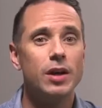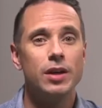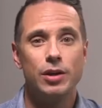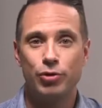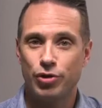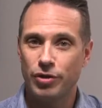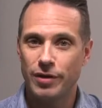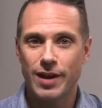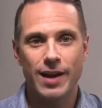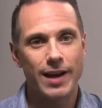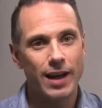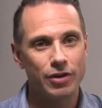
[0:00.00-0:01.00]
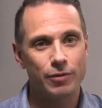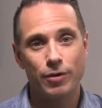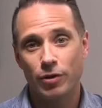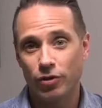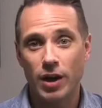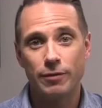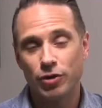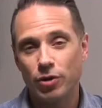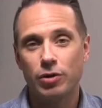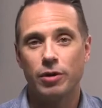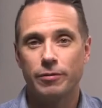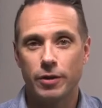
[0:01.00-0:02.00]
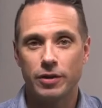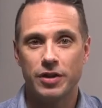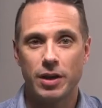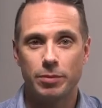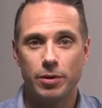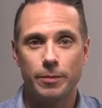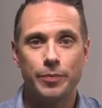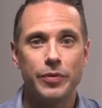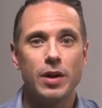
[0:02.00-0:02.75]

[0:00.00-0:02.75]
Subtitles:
you should not ask for a soft shoulder, for example.